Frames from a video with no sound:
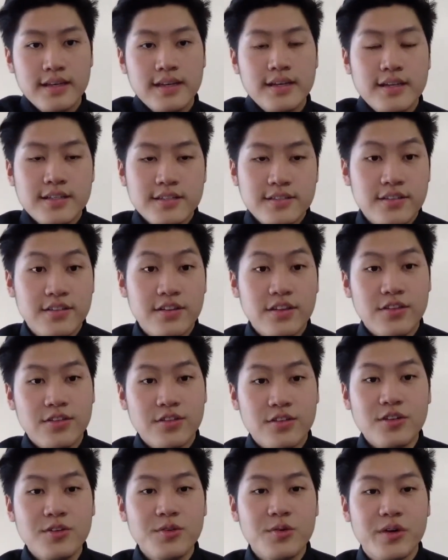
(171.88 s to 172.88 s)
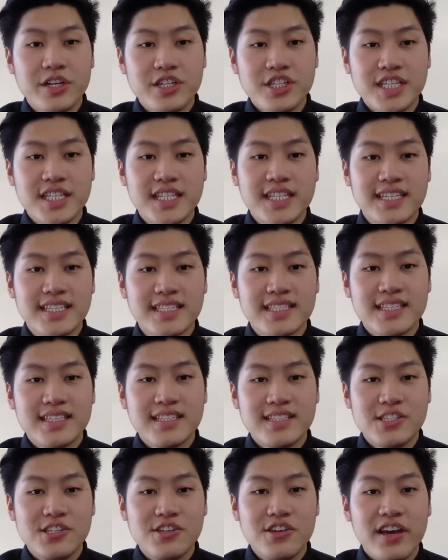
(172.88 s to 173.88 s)
So the third question is,
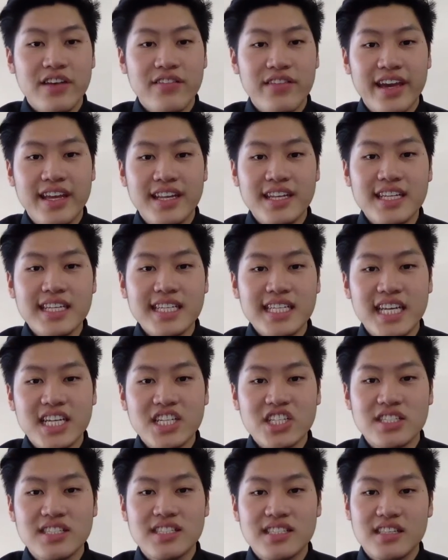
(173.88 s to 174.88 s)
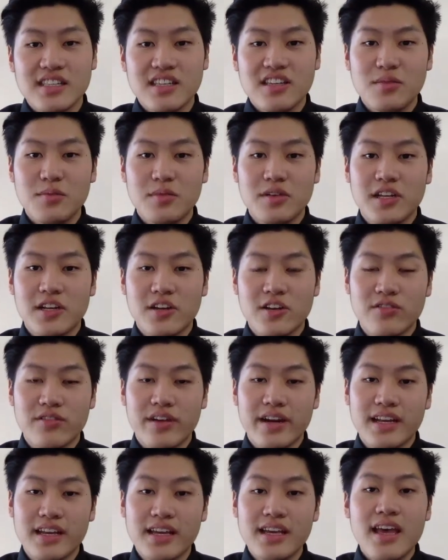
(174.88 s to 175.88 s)
do you have any connections in the community
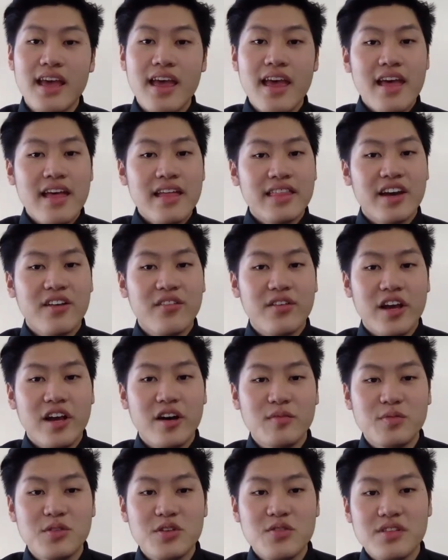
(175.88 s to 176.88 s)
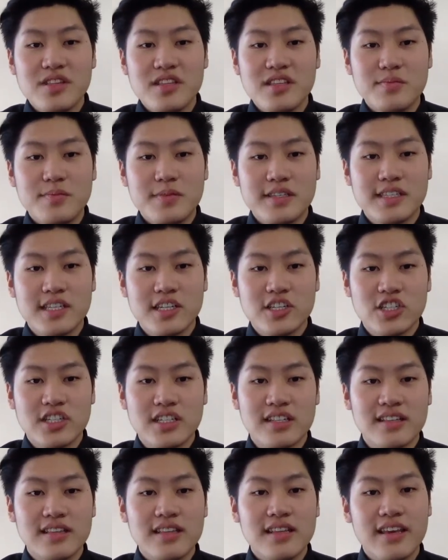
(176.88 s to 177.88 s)
already? that would help you with this
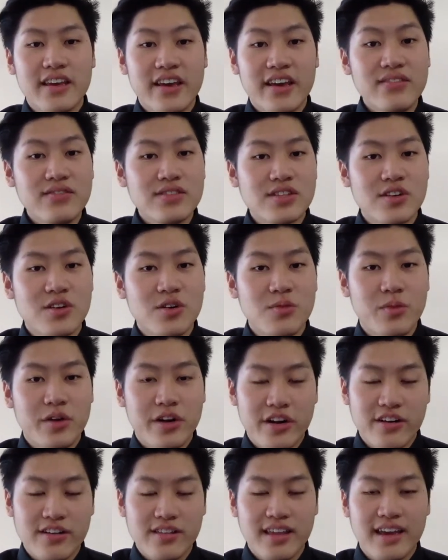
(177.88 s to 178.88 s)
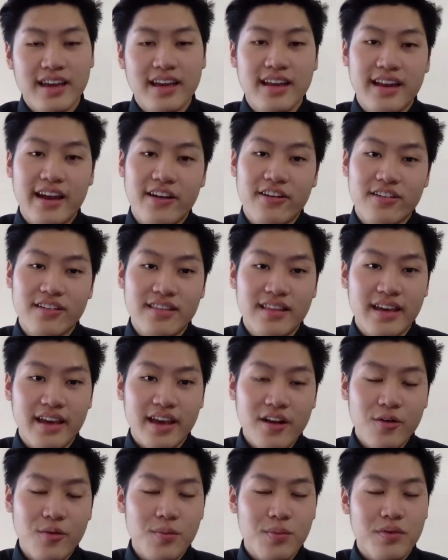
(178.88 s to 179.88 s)
position? If so, what are they and how could they
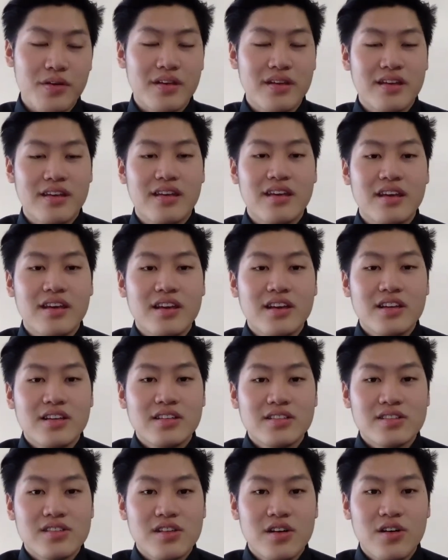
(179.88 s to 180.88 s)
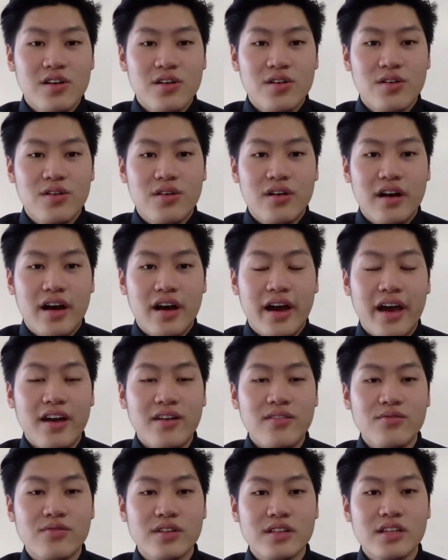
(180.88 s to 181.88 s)
help? So I
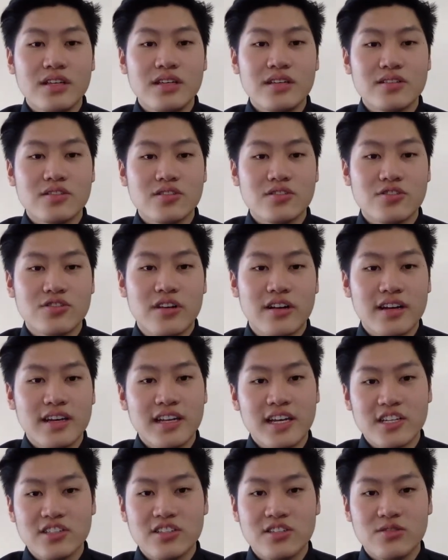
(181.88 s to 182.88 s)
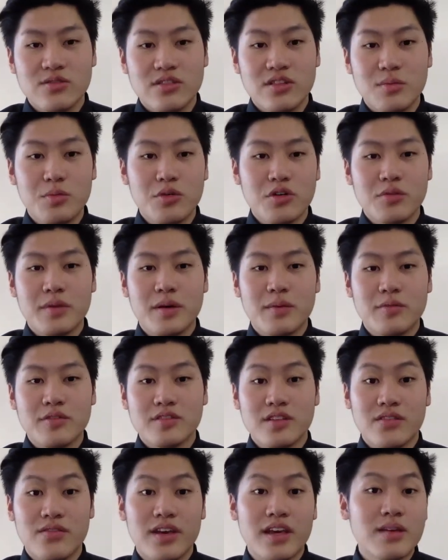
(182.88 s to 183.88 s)
have really strong connections with the board members
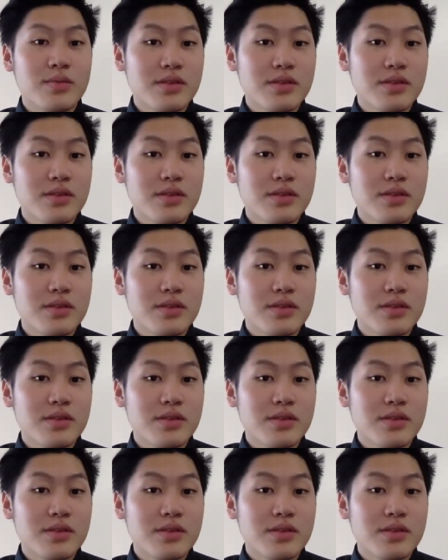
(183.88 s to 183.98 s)
of AB